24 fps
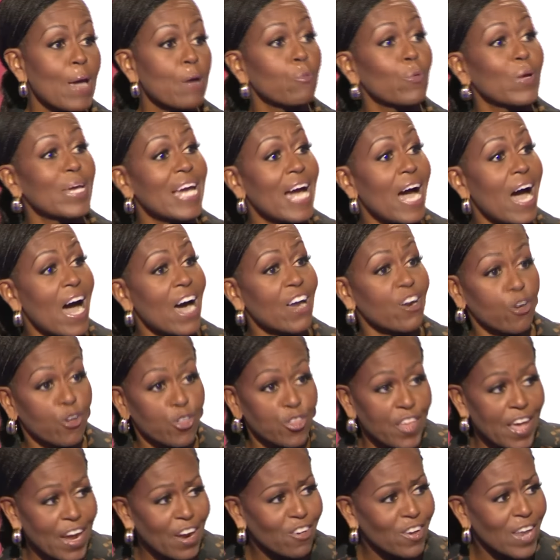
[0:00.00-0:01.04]
we honor
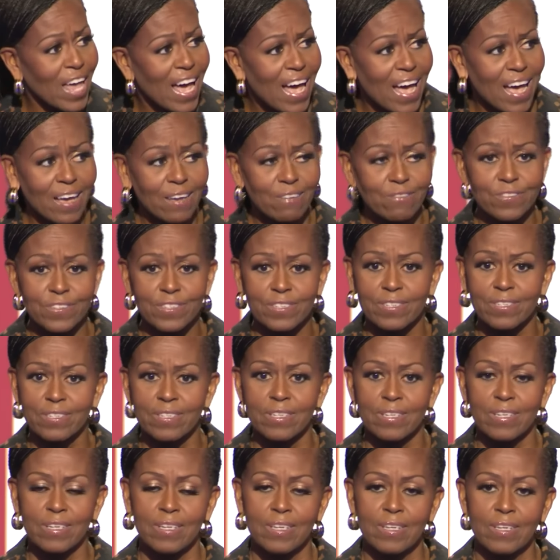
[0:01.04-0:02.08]
their lives?
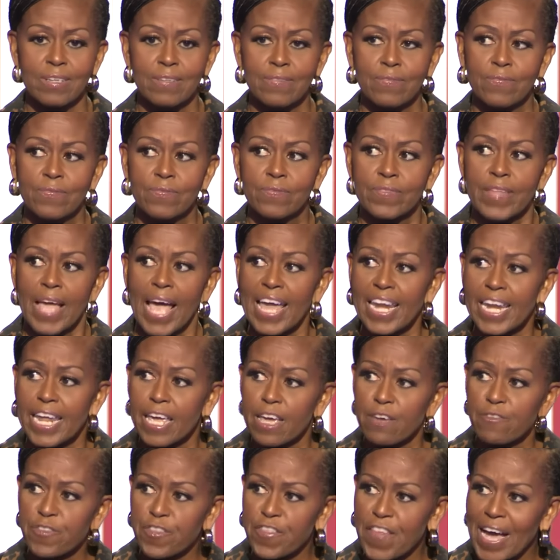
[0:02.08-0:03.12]
And
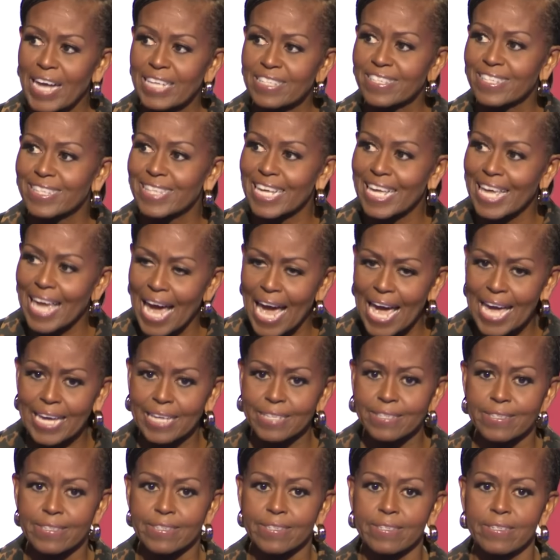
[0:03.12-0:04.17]
if that's the
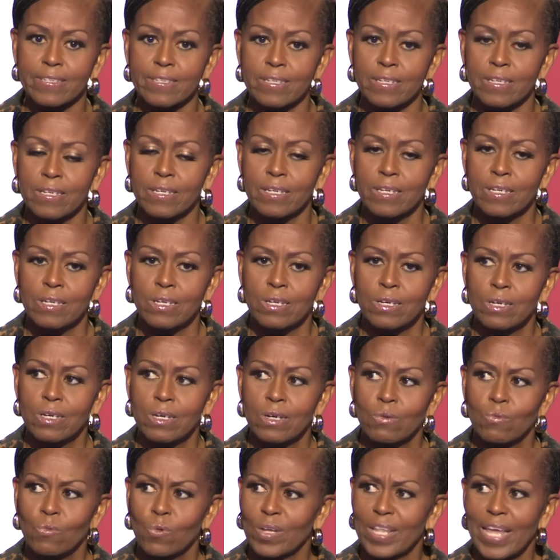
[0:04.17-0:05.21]
case,
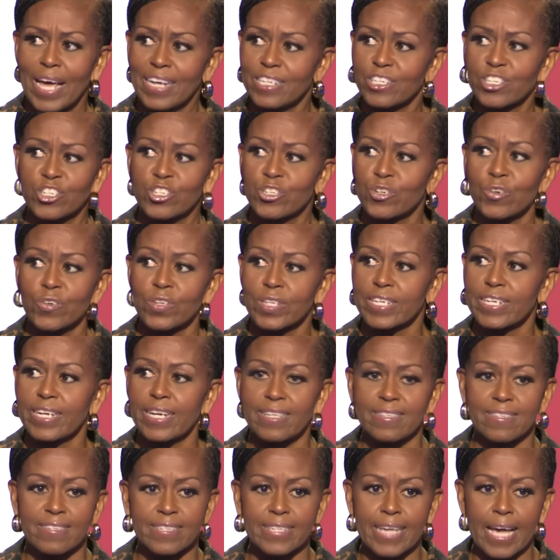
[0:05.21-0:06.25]
well, that surely
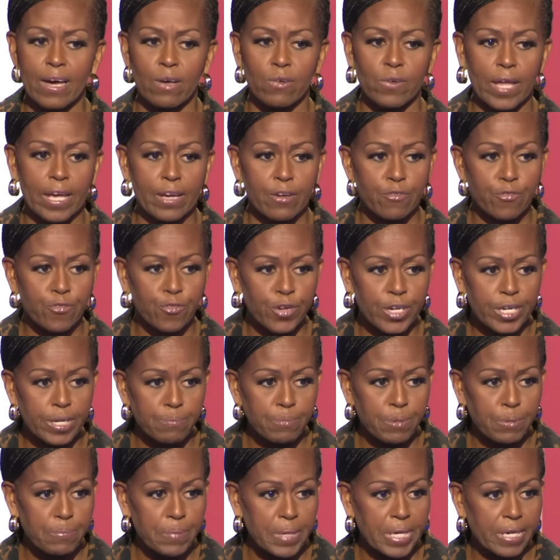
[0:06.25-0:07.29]
doesn't sound like
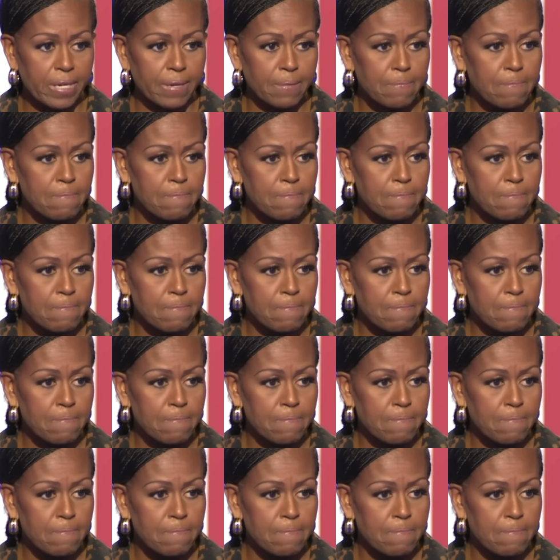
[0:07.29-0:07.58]
freedom to me.